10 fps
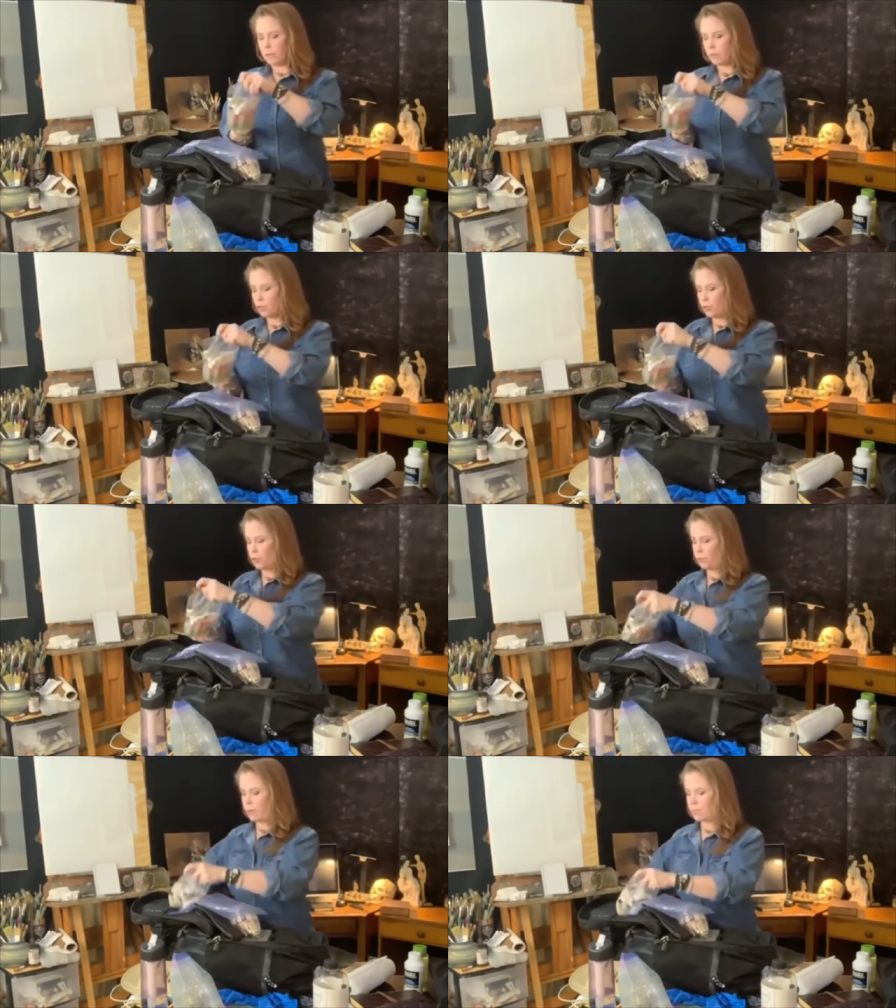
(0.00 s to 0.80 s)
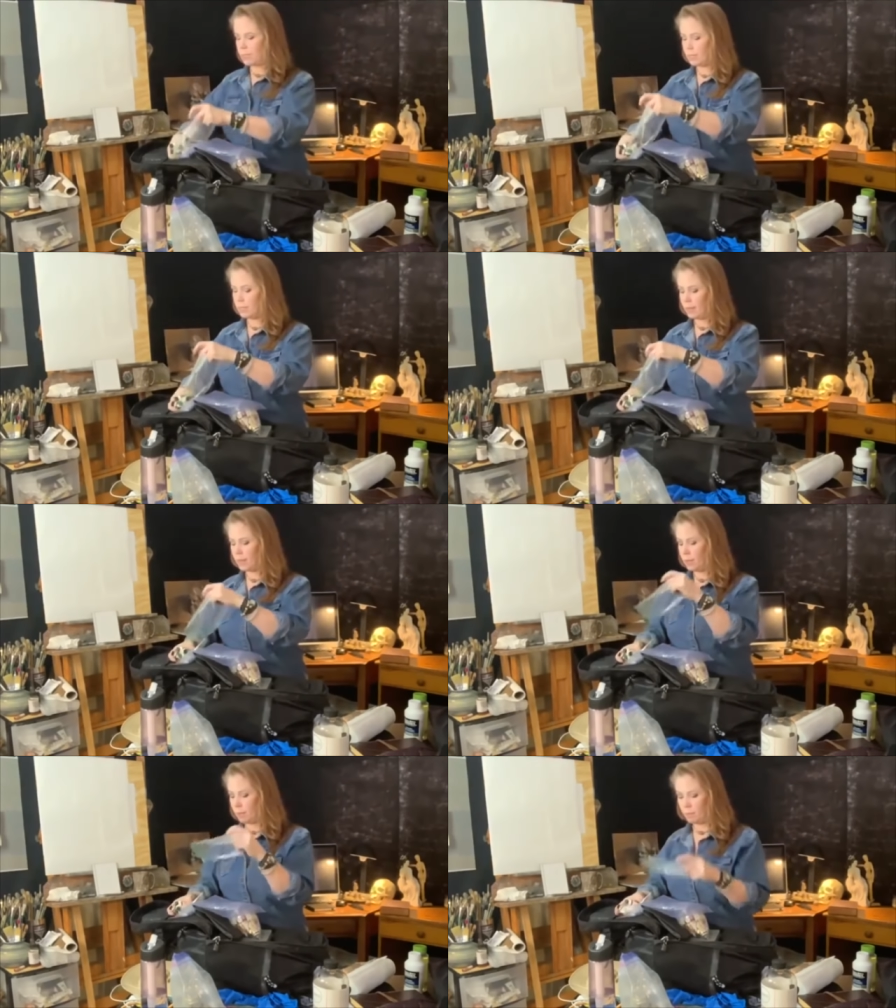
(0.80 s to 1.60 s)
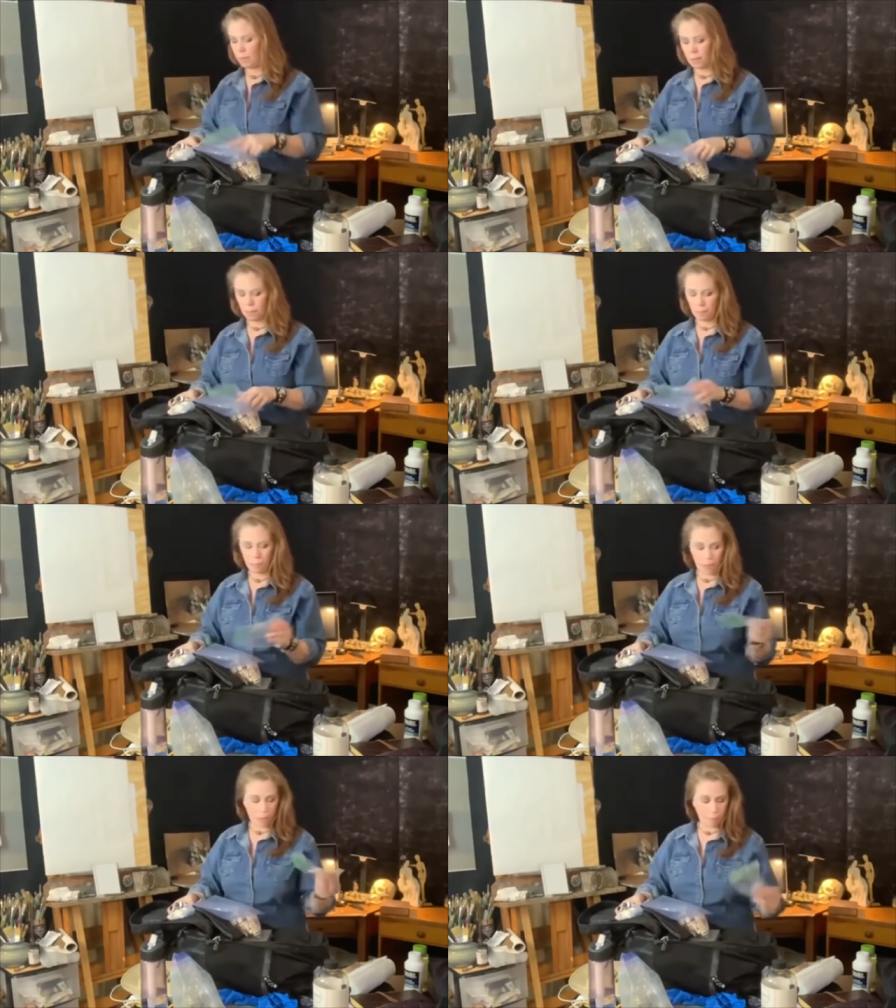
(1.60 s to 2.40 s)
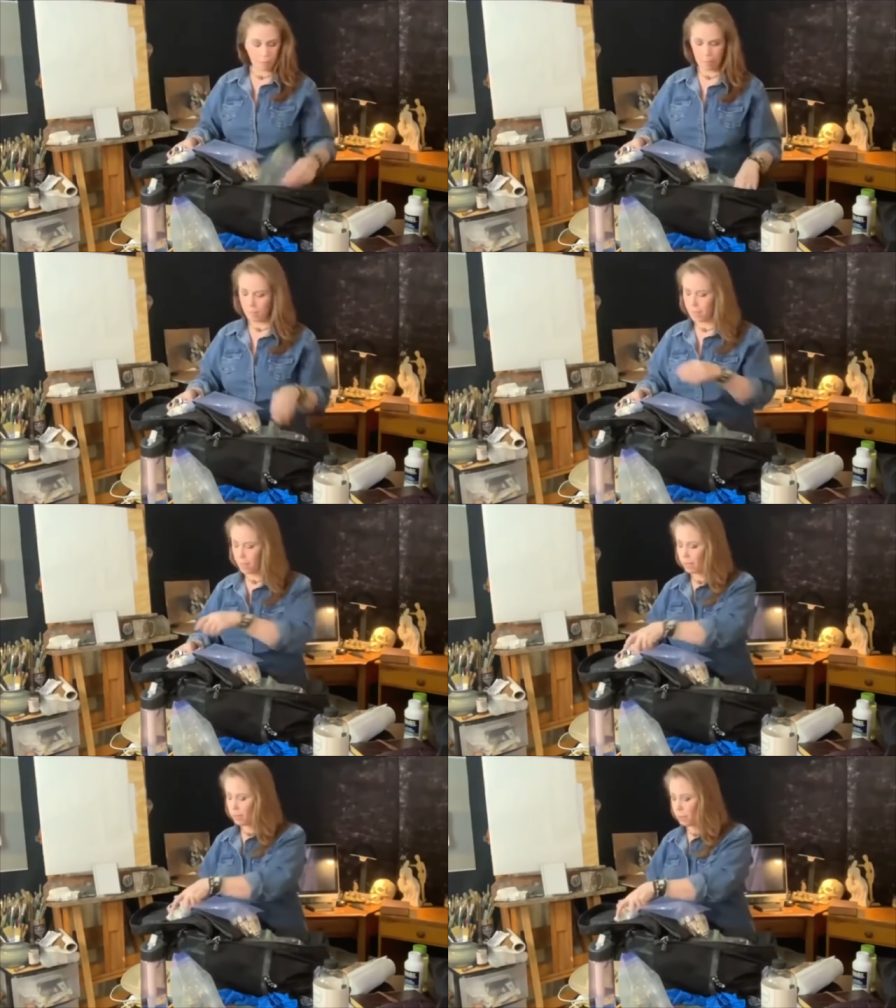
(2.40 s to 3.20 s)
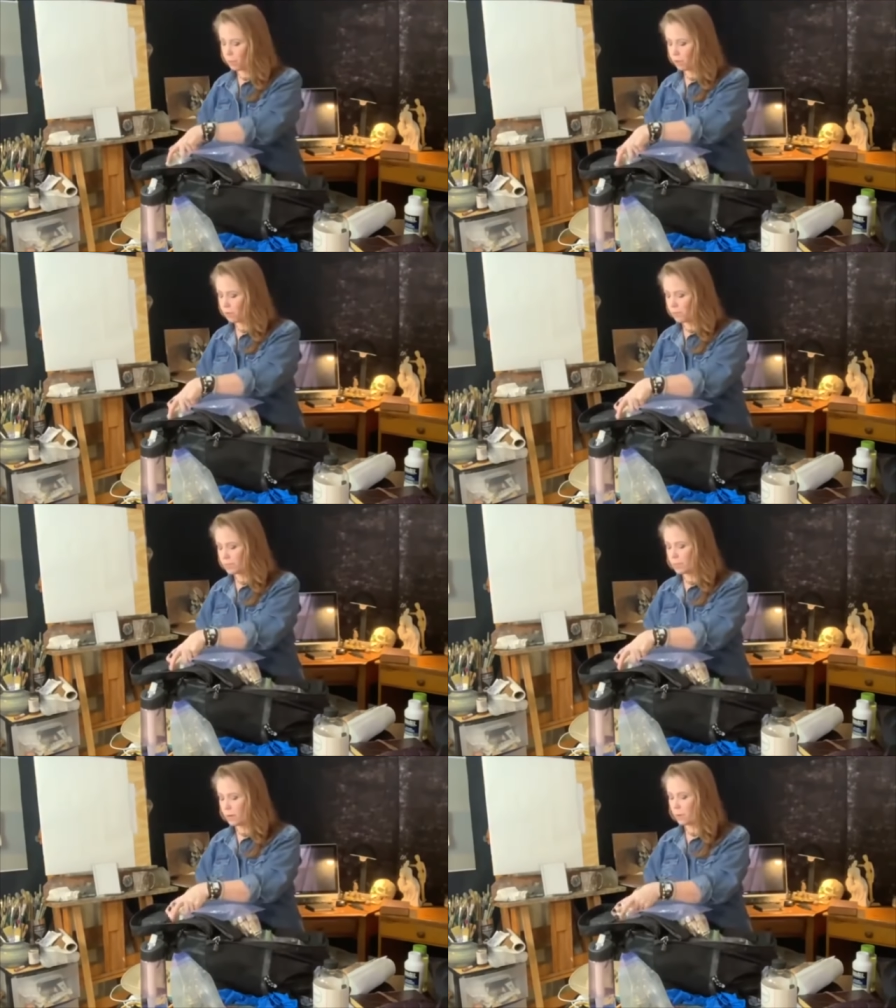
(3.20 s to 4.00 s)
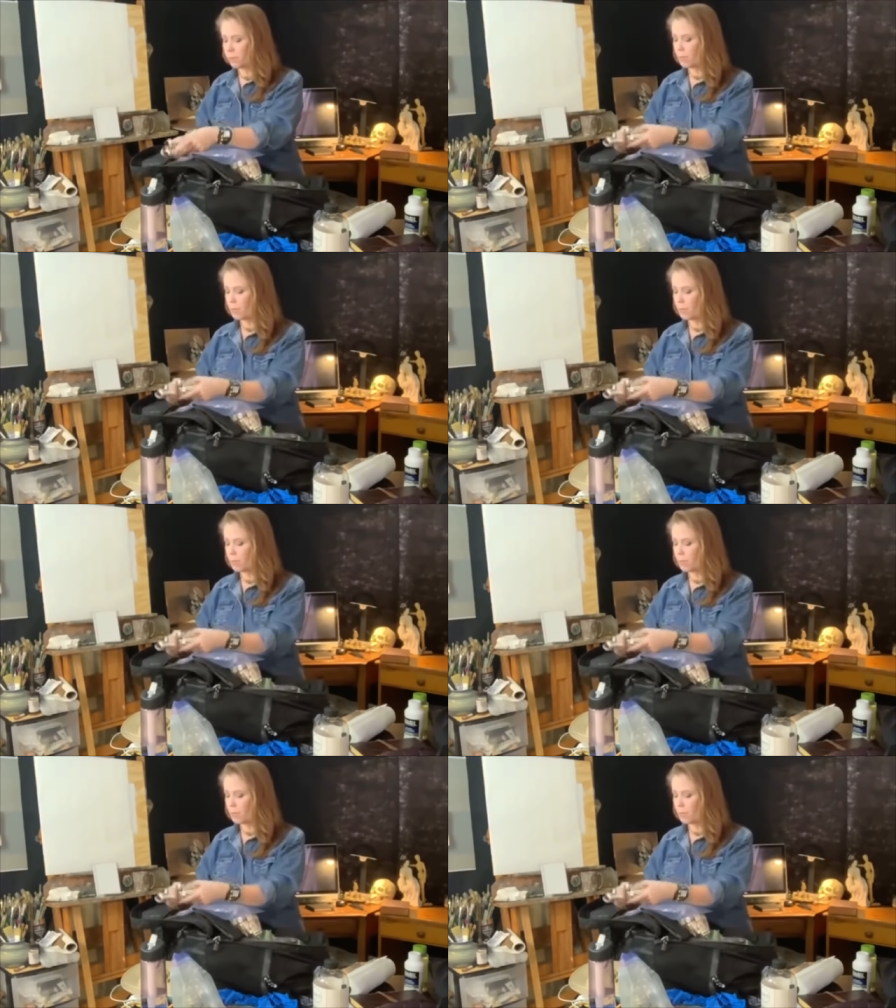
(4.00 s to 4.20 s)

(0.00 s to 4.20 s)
I will show you what I am, my, my important ones are.